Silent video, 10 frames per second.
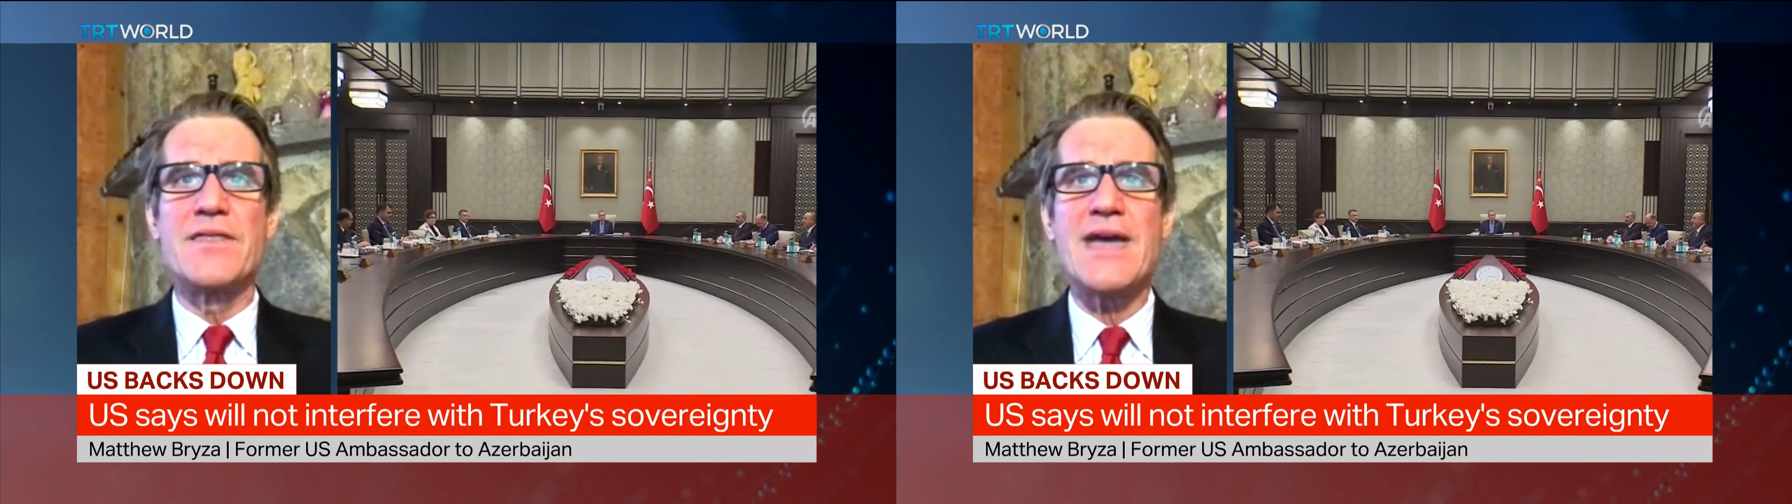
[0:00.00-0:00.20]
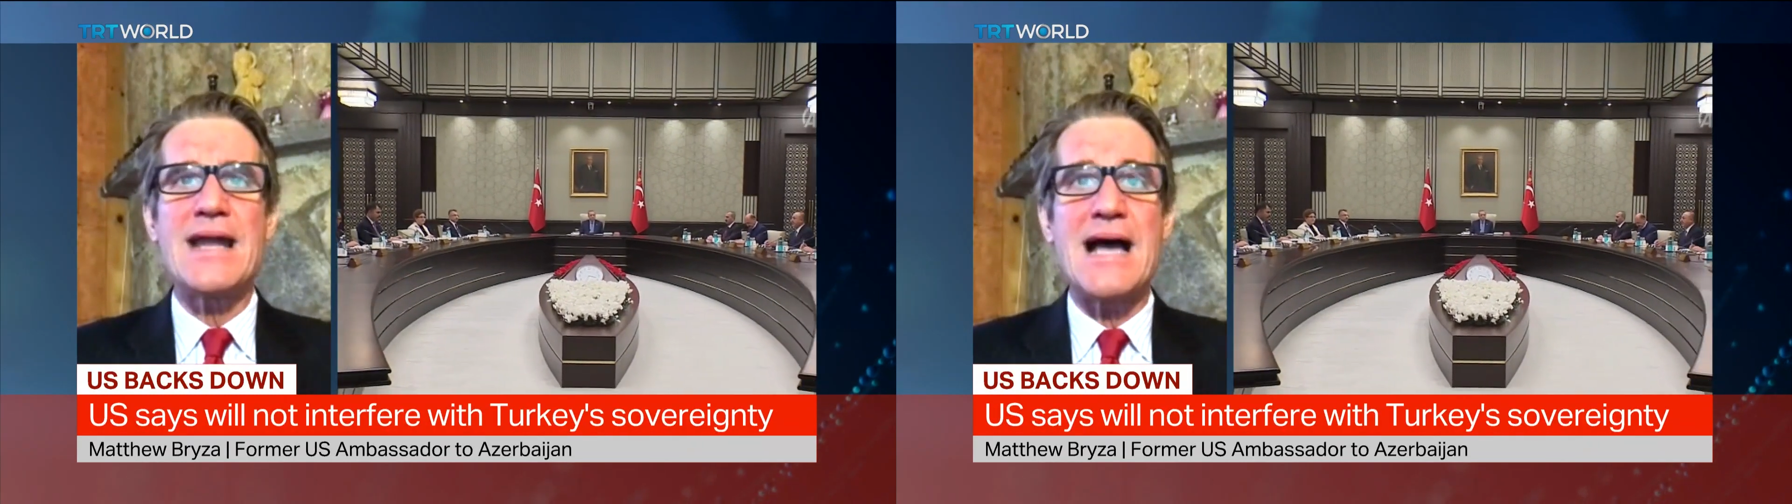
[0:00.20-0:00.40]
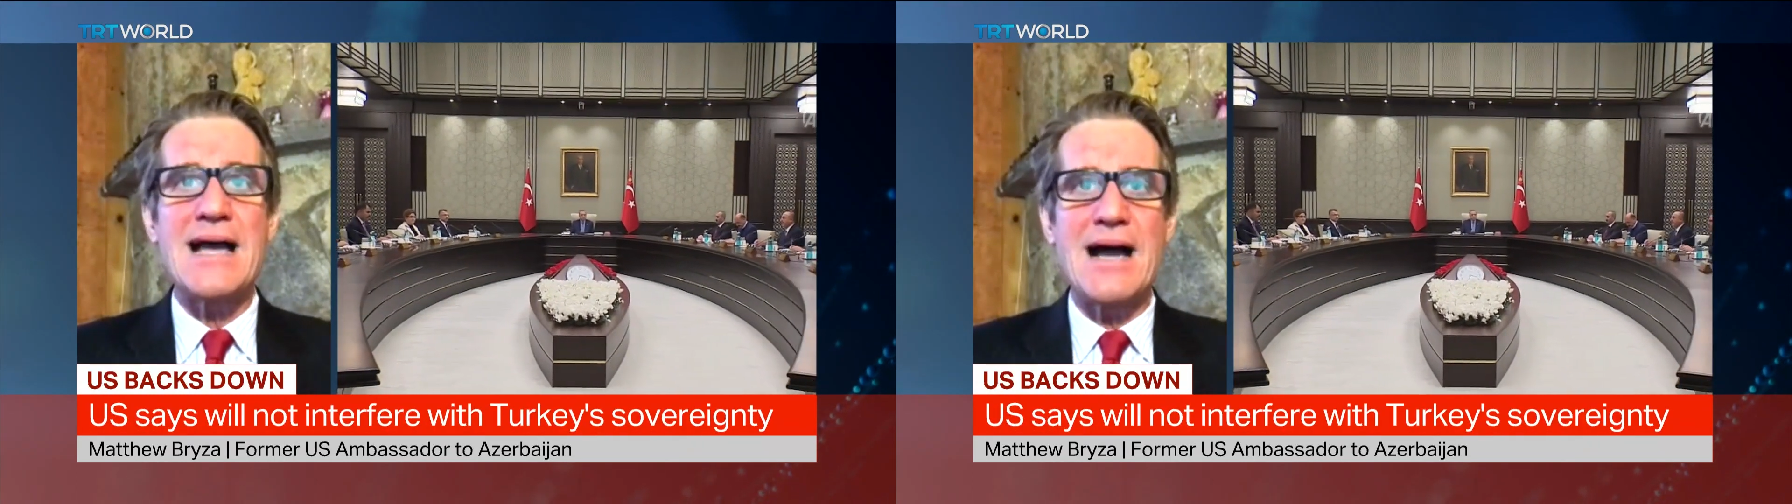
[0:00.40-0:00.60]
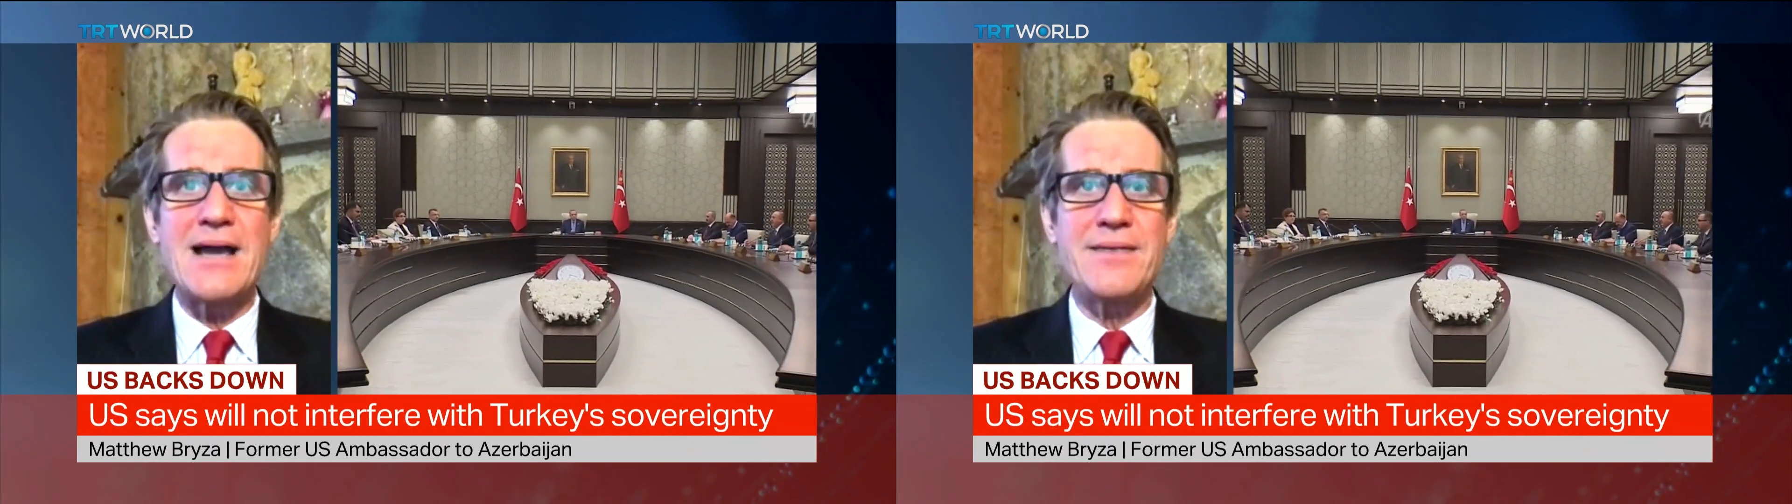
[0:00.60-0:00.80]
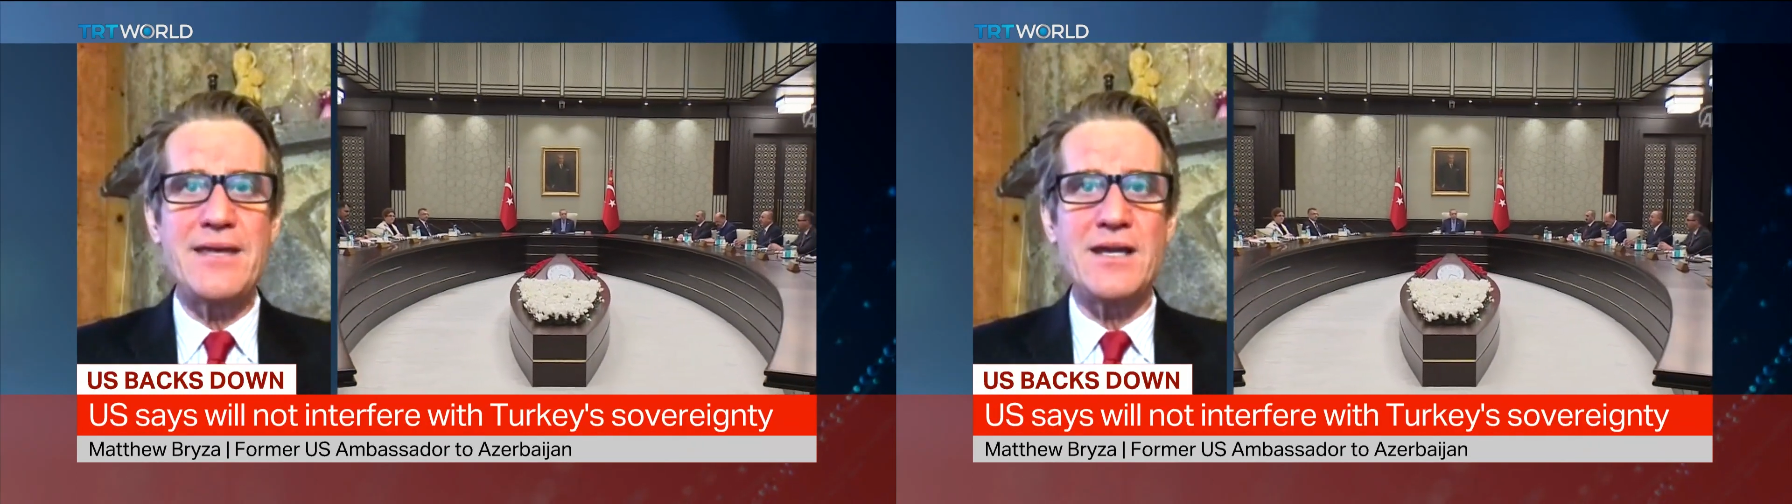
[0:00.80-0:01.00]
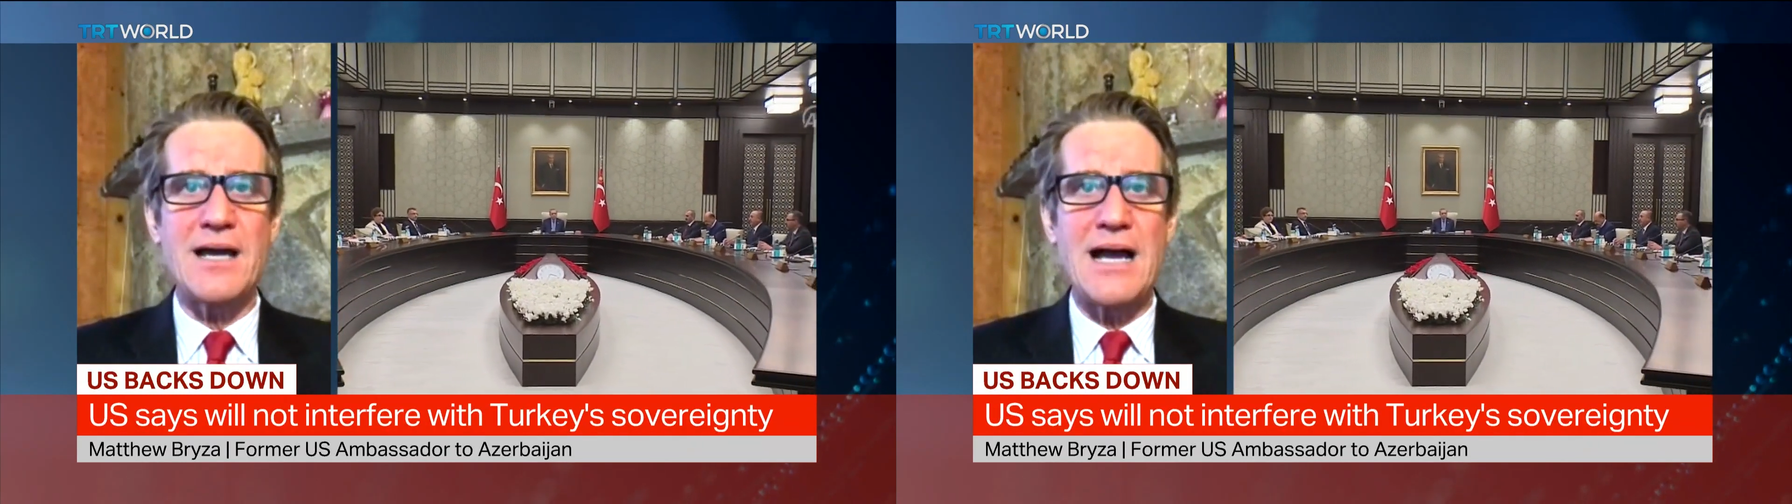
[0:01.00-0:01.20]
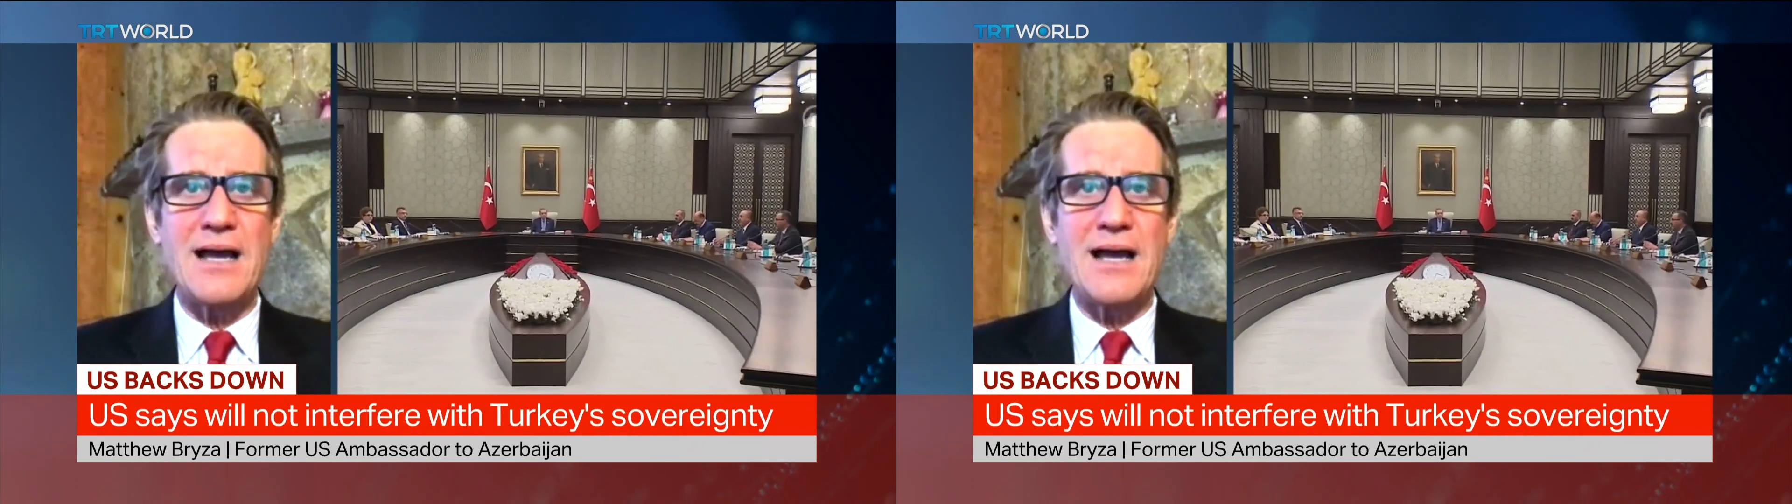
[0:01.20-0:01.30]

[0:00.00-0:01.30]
then I think